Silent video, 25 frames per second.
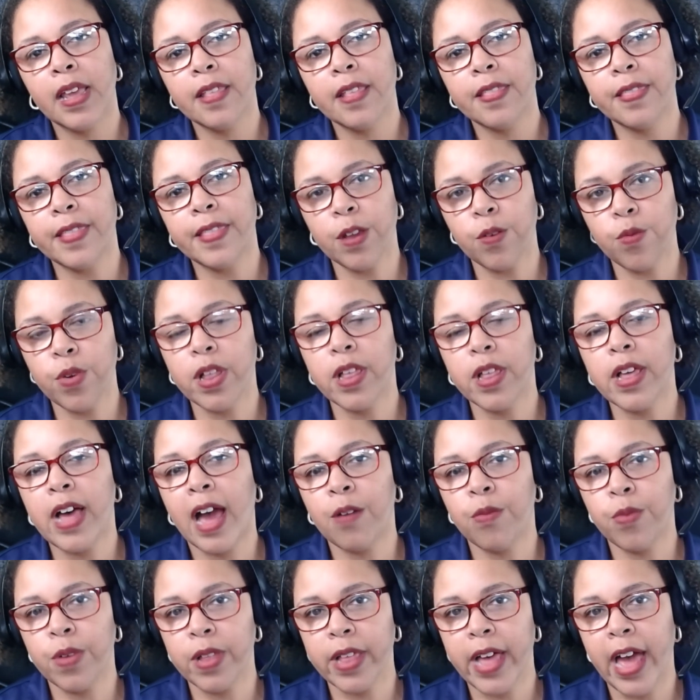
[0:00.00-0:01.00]

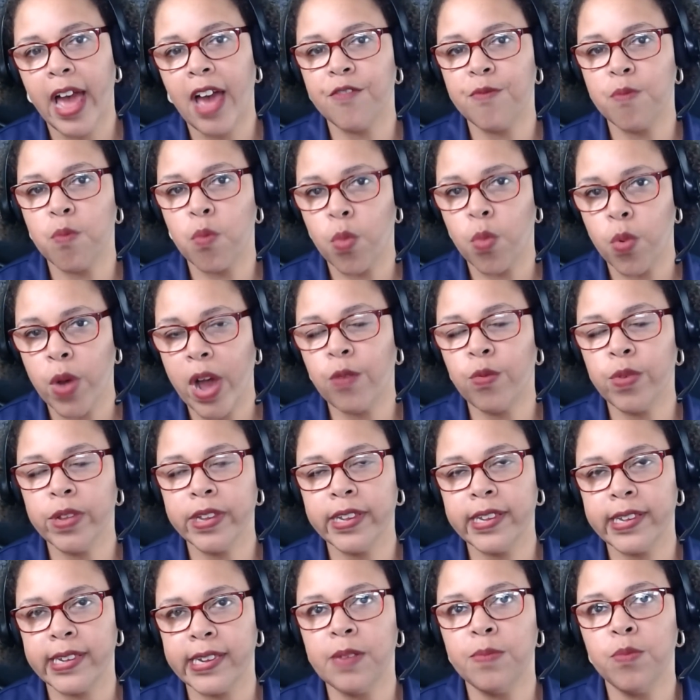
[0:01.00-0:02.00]
I will
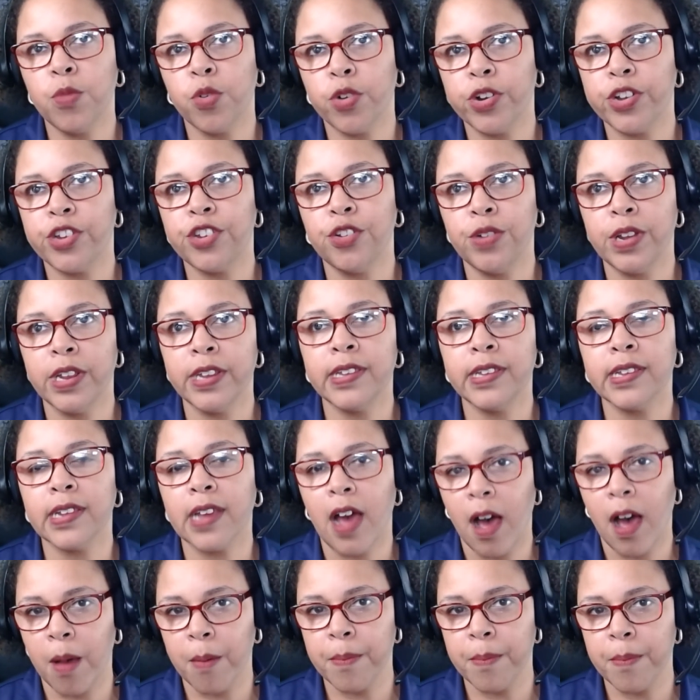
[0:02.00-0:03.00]
see more students
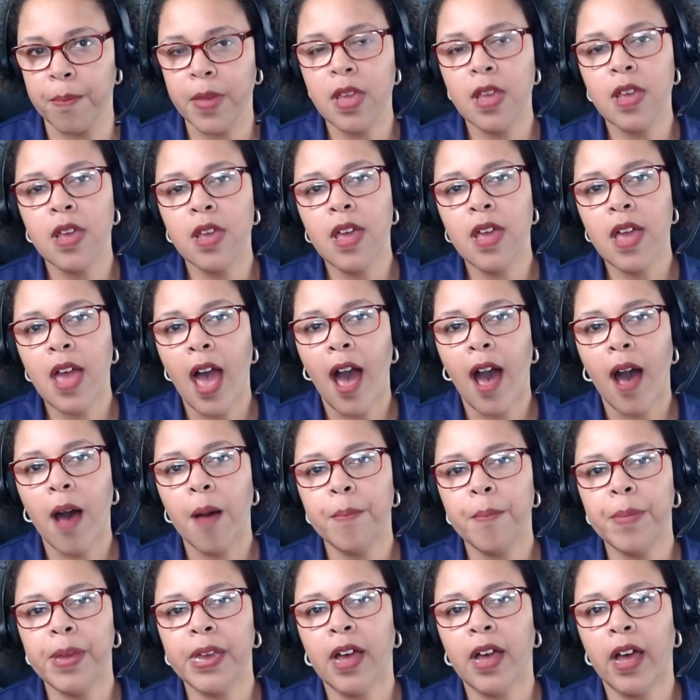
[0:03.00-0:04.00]
come,
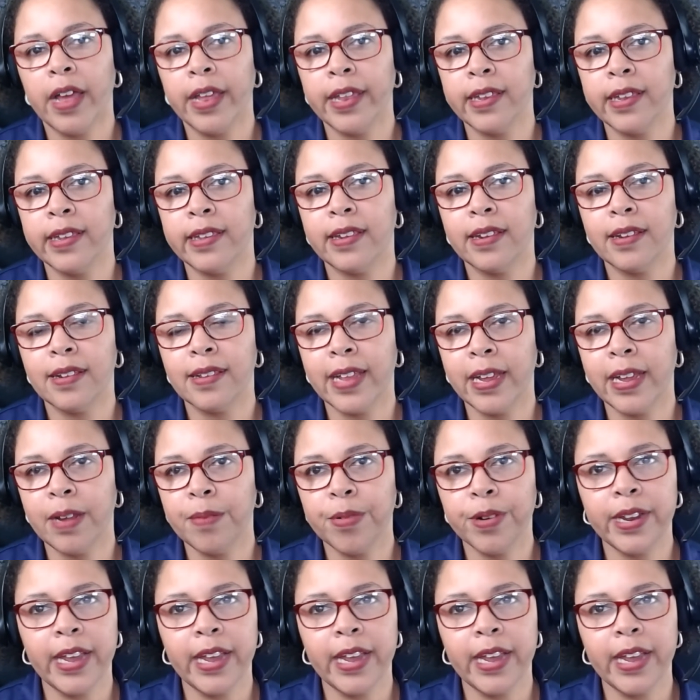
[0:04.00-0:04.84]
because Labor